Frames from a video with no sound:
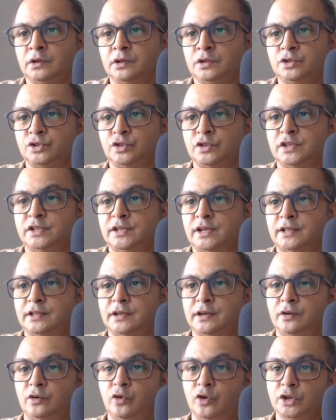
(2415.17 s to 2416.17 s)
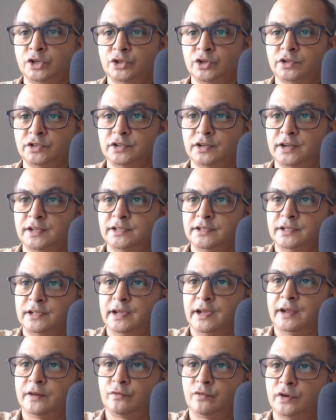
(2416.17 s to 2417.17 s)
So these are the horizontal
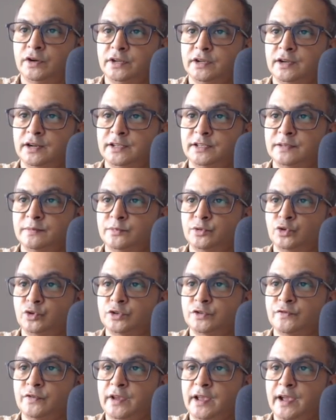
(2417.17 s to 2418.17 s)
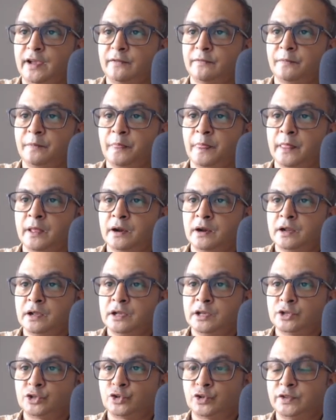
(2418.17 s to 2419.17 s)
and vertical asymptotes we have.
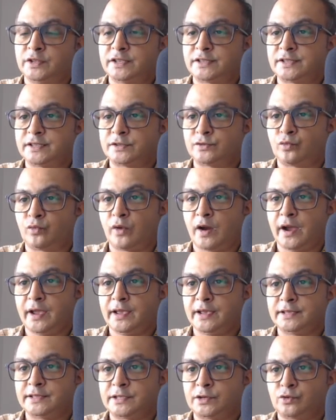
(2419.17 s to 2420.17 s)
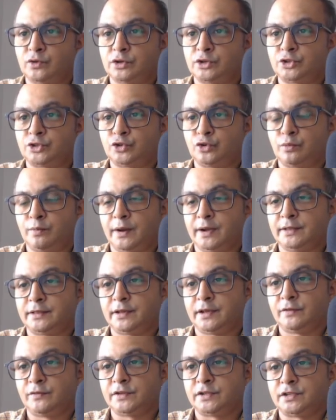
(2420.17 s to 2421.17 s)
So this is y is equal to 2 by
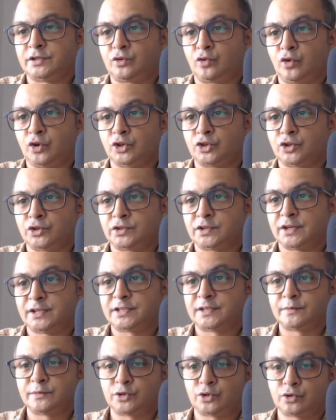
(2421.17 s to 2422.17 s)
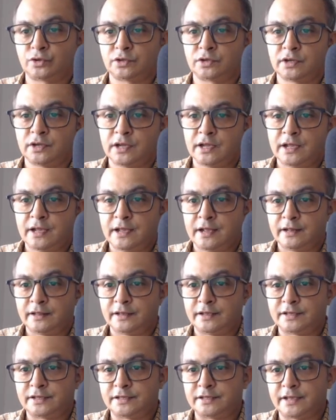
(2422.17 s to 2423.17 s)
3, which is a horizontal asymptote.
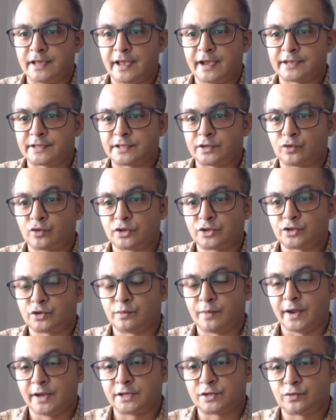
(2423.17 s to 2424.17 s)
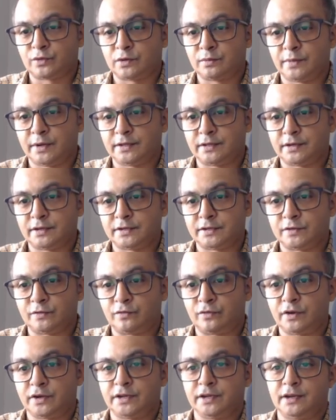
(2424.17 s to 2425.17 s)
This is x equals to minus 1 by 3, this is a
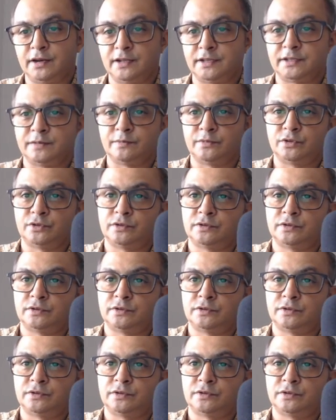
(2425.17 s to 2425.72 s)
vertical asymptote.